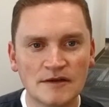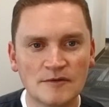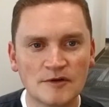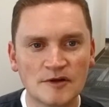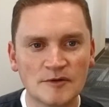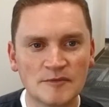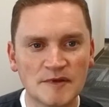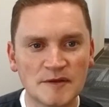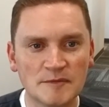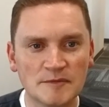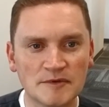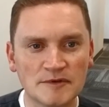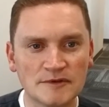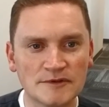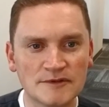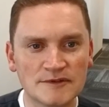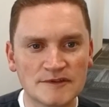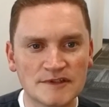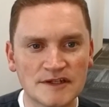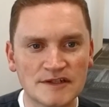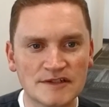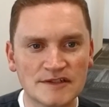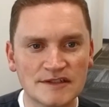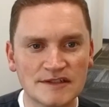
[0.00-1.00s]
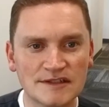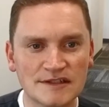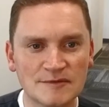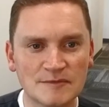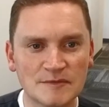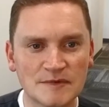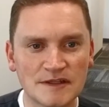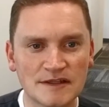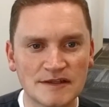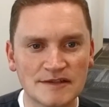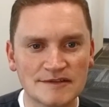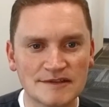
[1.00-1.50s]
where people lose their
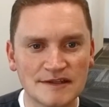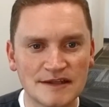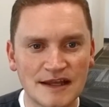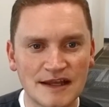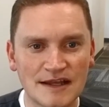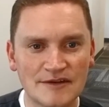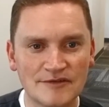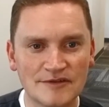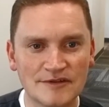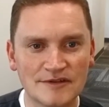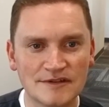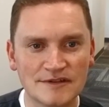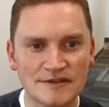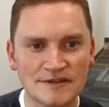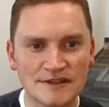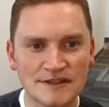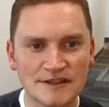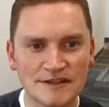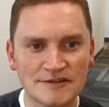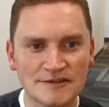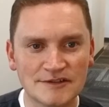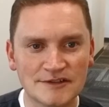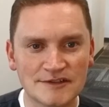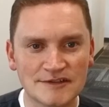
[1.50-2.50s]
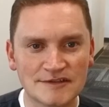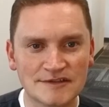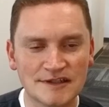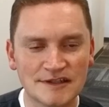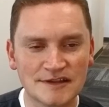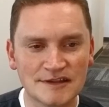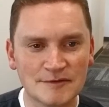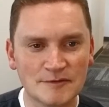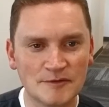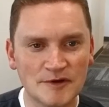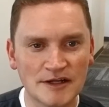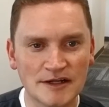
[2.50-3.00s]
teeth because they haven't just
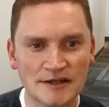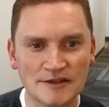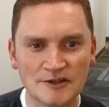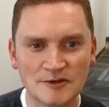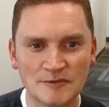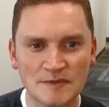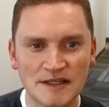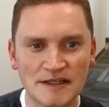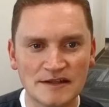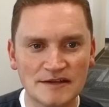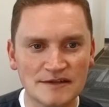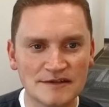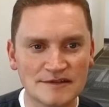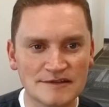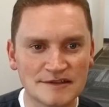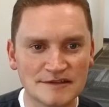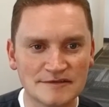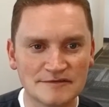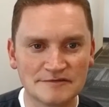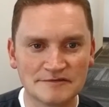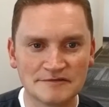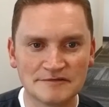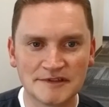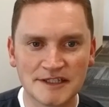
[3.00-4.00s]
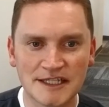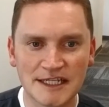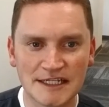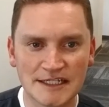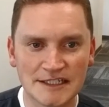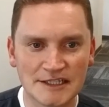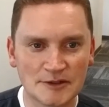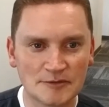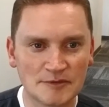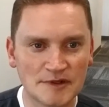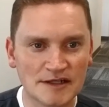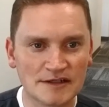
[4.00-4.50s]
done the regular maintenance of
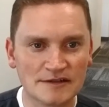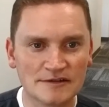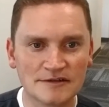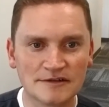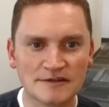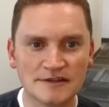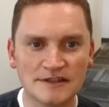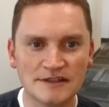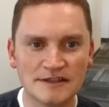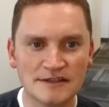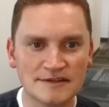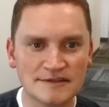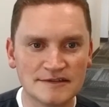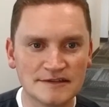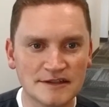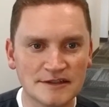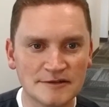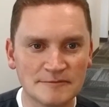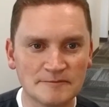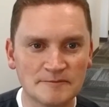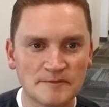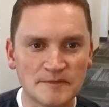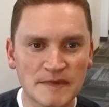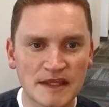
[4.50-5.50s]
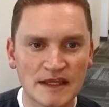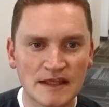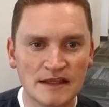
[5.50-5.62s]
getting the regular cleanings done.